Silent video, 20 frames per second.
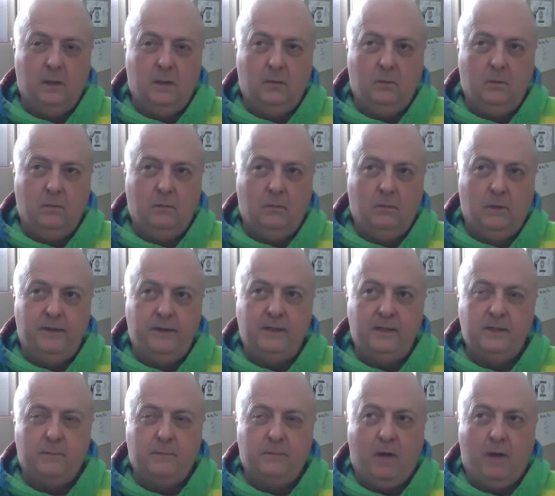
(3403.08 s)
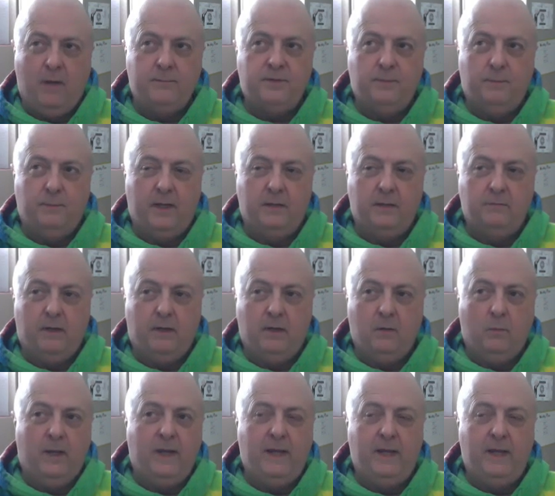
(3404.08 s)
one thing that pops to mind right
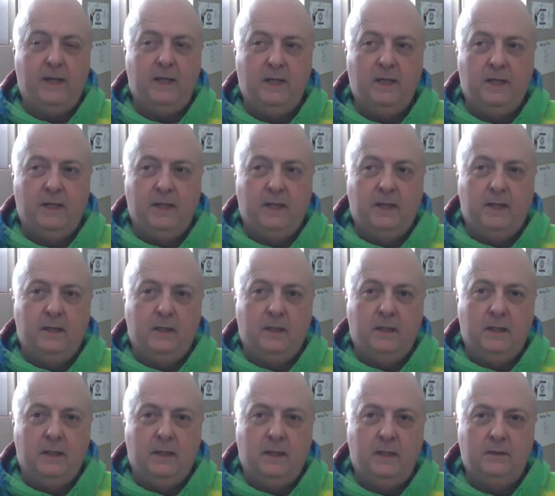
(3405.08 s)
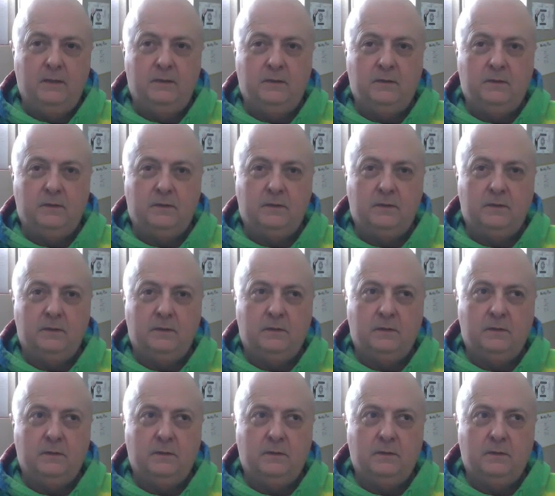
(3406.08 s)
away is
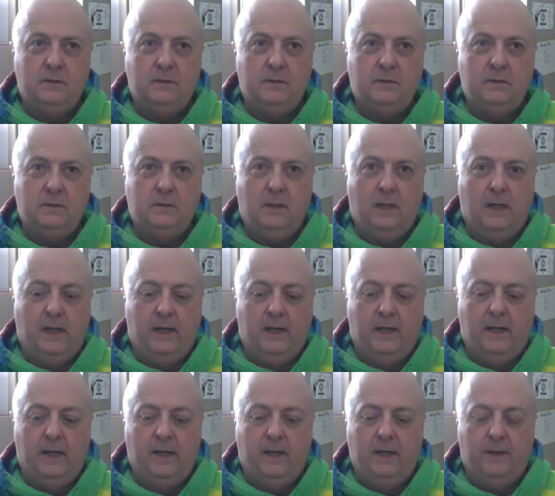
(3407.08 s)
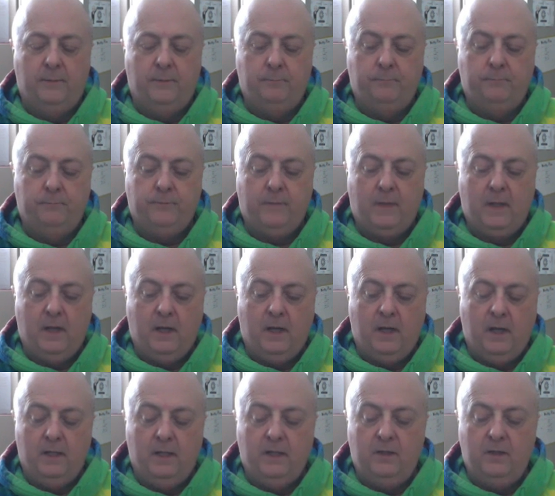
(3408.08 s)
how
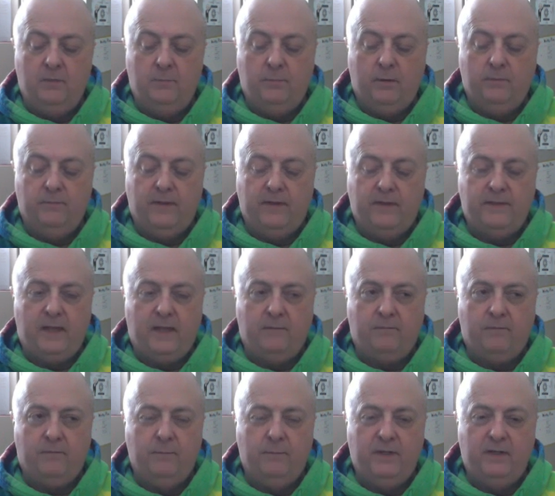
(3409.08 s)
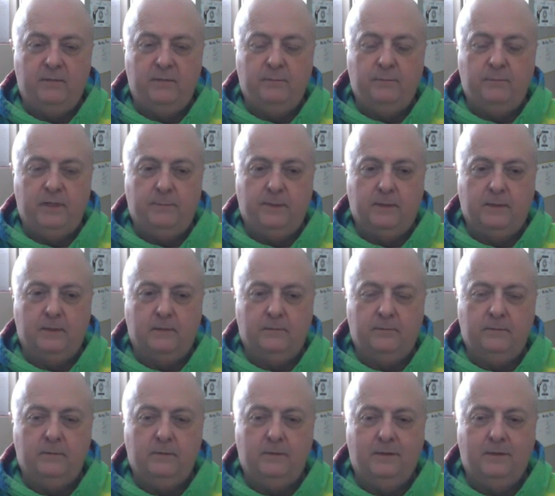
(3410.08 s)
do you prevent that from being manipulative?